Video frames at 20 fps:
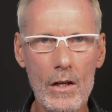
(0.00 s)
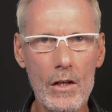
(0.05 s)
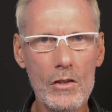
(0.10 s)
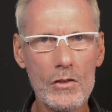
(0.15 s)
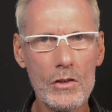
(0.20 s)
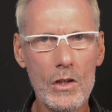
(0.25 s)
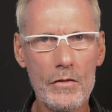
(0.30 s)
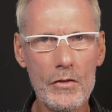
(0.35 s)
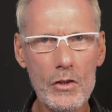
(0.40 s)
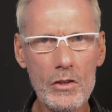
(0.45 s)

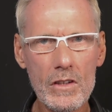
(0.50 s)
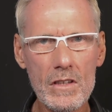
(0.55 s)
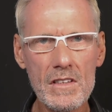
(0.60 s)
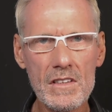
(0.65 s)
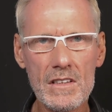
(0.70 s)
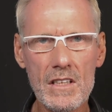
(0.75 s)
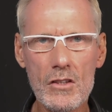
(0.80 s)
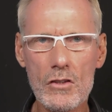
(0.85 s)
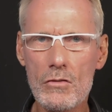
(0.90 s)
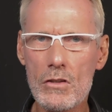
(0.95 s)
So if you're
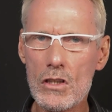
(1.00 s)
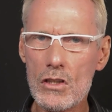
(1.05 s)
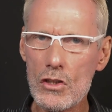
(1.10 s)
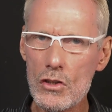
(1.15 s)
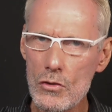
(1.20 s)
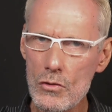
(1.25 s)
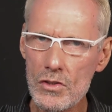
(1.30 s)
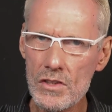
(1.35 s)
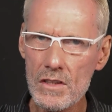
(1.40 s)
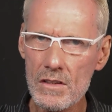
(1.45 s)
considering
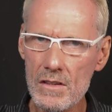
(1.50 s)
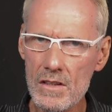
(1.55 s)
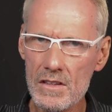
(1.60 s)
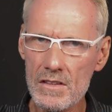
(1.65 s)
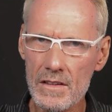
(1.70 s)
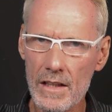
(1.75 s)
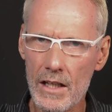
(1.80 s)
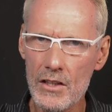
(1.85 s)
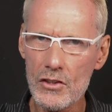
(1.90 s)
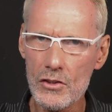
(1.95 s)
using this
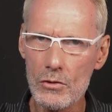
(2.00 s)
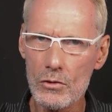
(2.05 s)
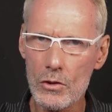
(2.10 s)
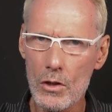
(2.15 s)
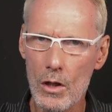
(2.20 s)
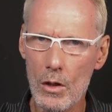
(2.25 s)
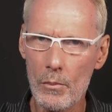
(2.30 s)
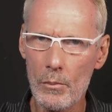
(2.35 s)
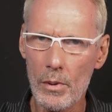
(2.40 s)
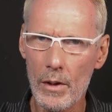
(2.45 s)
natural
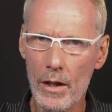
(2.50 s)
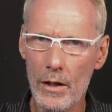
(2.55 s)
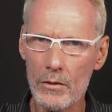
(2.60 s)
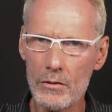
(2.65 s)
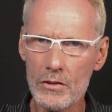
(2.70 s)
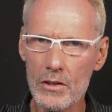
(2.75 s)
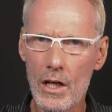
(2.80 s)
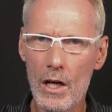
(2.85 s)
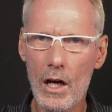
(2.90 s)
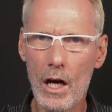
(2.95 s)

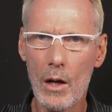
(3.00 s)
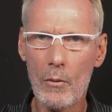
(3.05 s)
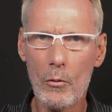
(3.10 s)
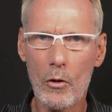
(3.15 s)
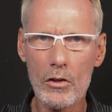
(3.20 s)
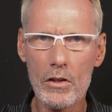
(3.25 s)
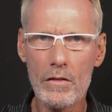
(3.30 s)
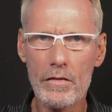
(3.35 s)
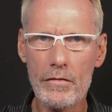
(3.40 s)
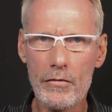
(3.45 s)
compound and
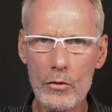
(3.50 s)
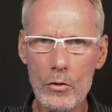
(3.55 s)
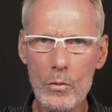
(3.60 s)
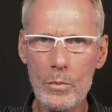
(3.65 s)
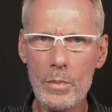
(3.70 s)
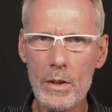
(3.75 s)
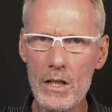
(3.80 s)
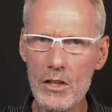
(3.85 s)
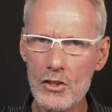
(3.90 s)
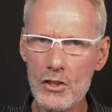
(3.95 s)
want the full
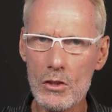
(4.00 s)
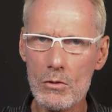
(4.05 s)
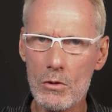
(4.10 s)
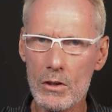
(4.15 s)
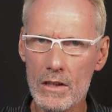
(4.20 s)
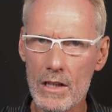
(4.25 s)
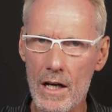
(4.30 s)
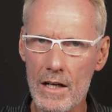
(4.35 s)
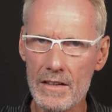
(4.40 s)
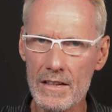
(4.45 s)
picture
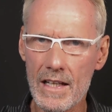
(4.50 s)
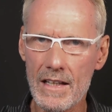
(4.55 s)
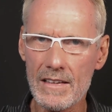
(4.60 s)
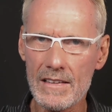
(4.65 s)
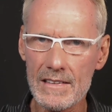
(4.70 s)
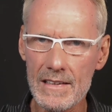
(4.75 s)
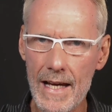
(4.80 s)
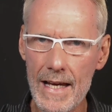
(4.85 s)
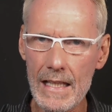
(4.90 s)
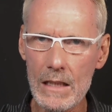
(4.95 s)
regarding
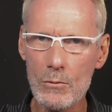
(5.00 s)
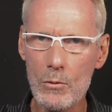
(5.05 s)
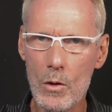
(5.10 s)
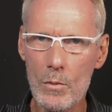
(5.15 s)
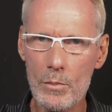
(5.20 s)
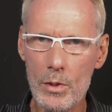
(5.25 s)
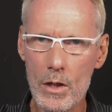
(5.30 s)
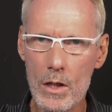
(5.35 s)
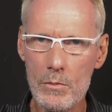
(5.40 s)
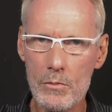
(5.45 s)
exactly what
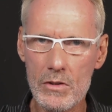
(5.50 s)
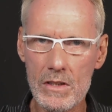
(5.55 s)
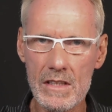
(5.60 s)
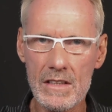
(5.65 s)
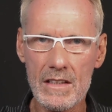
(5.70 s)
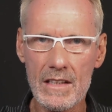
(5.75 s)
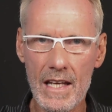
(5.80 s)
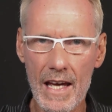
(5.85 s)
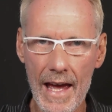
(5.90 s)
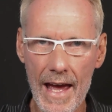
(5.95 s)

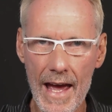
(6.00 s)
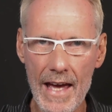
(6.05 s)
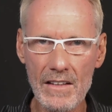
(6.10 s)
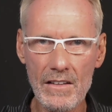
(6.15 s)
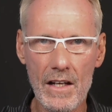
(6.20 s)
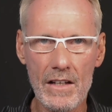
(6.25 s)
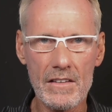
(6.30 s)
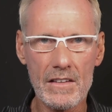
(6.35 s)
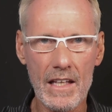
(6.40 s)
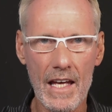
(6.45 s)
berberine can
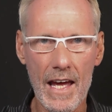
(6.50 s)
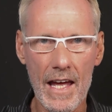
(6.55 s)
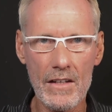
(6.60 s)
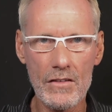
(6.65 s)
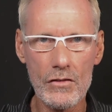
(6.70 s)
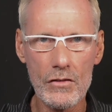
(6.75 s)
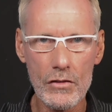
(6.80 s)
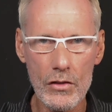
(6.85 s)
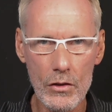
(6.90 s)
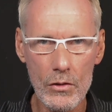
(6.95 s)
and
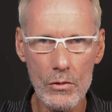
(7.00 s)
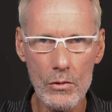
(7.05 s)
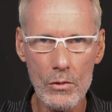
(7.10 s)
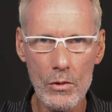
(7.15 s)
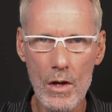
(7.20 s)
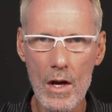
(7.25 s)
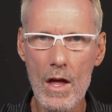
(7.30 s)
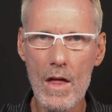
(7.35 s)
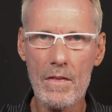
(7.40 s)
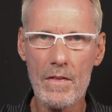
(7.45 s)
can't do,
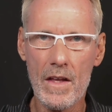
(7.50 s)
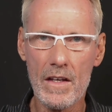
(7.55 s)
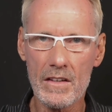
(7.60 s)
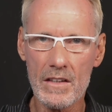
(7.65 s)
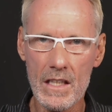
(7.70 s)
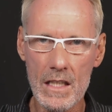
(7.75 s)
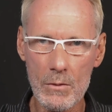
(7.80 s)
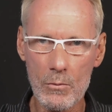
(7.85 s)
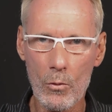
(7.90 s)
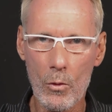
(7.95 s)
then
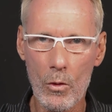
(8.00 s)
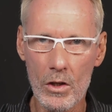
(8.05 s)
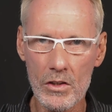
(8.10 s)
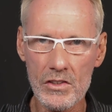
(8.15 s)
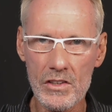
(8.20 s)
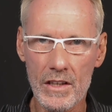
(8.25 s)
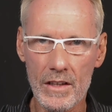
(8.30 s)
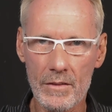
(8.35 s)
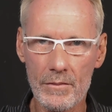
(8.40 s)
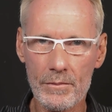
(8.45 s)
keep
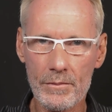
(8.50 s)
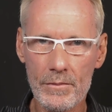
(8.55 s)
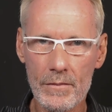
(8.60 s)
watching,